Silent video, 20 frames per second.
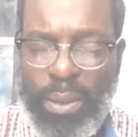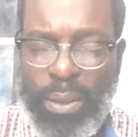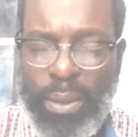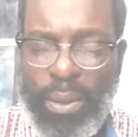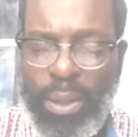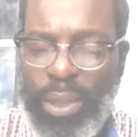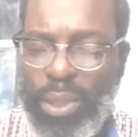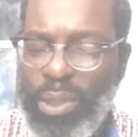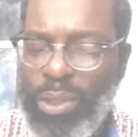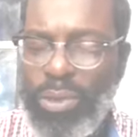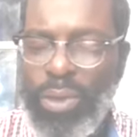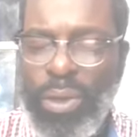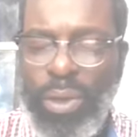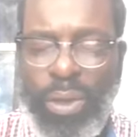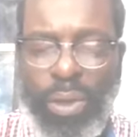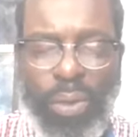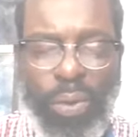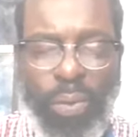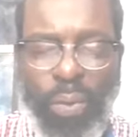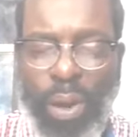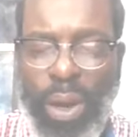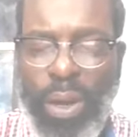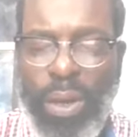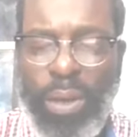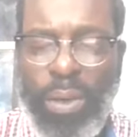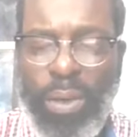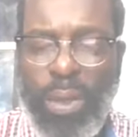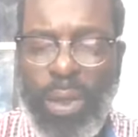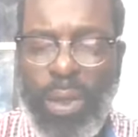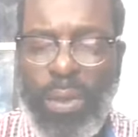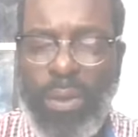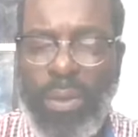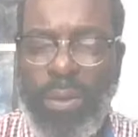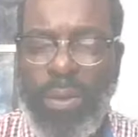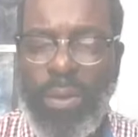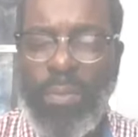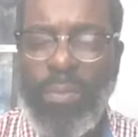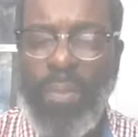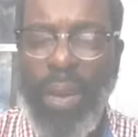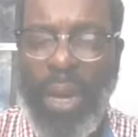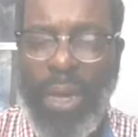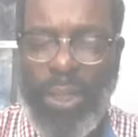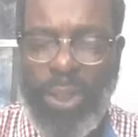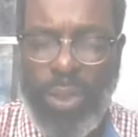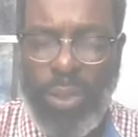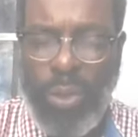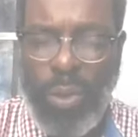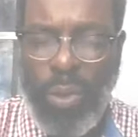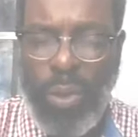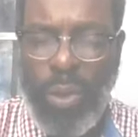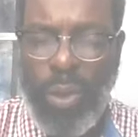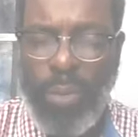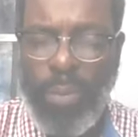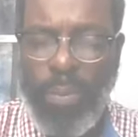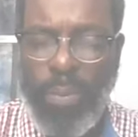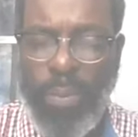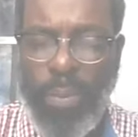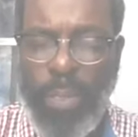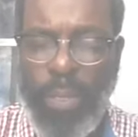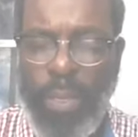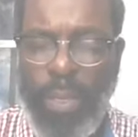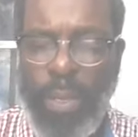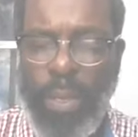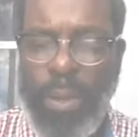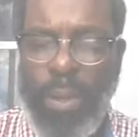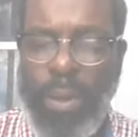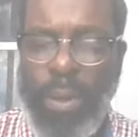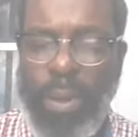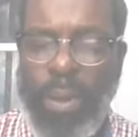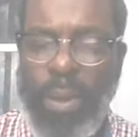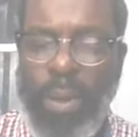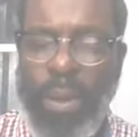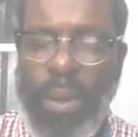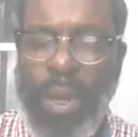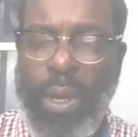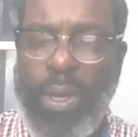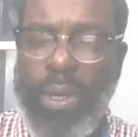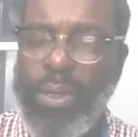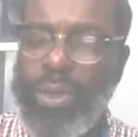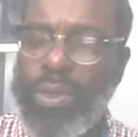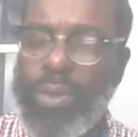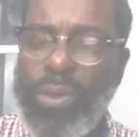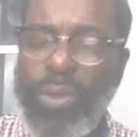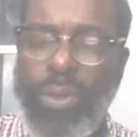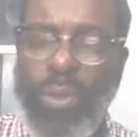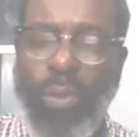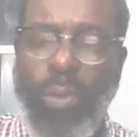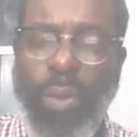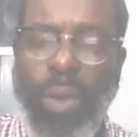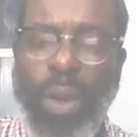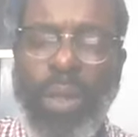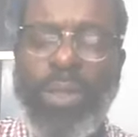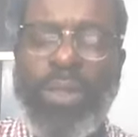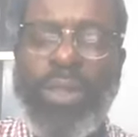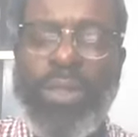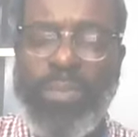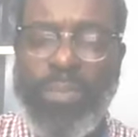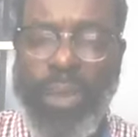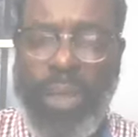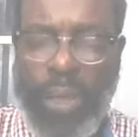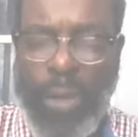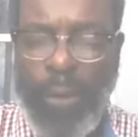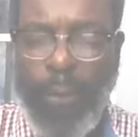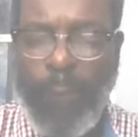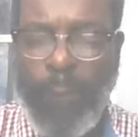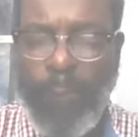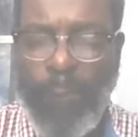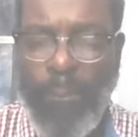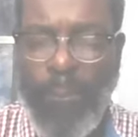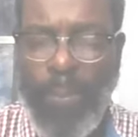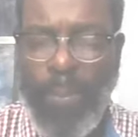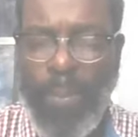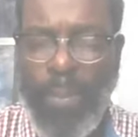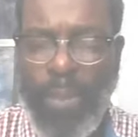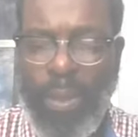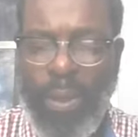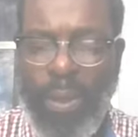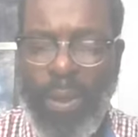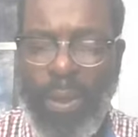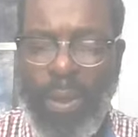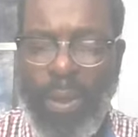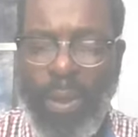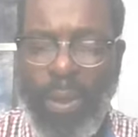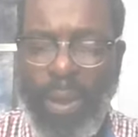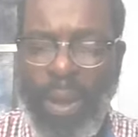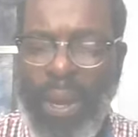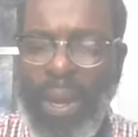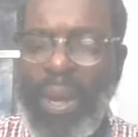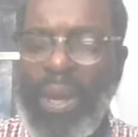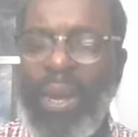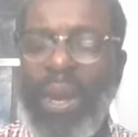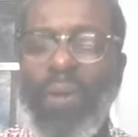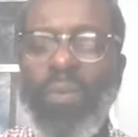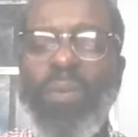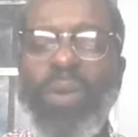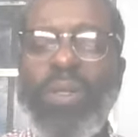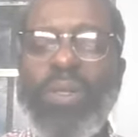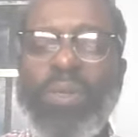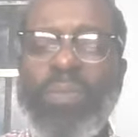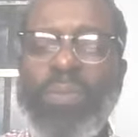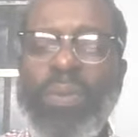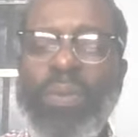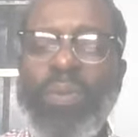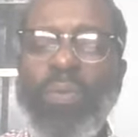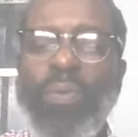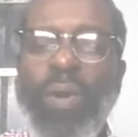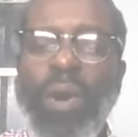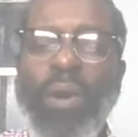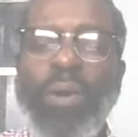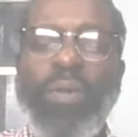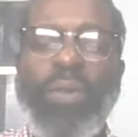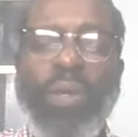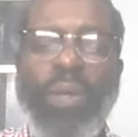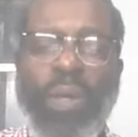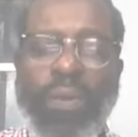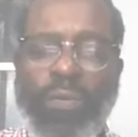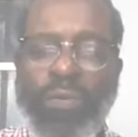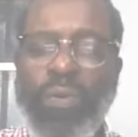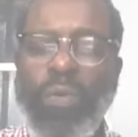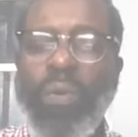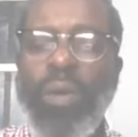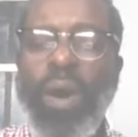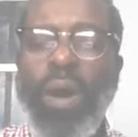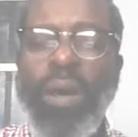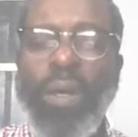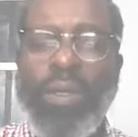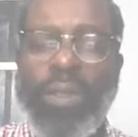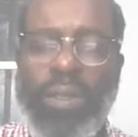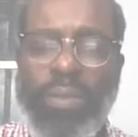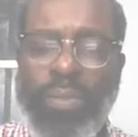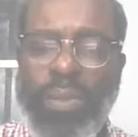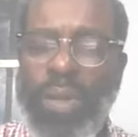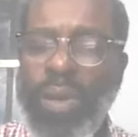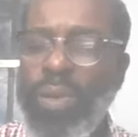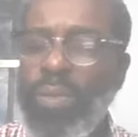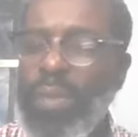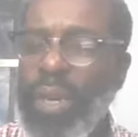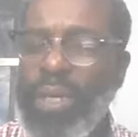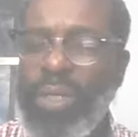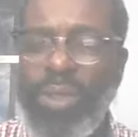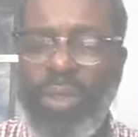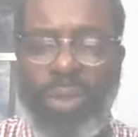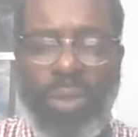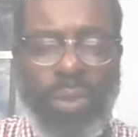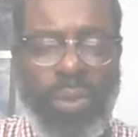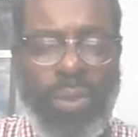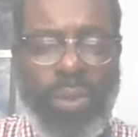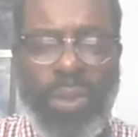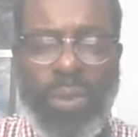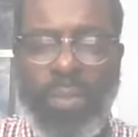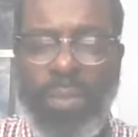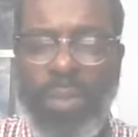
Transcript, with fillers: that you are going to walk on my storm and that you're going to walk to me. And I want to be worthy of you walking to me on my storm.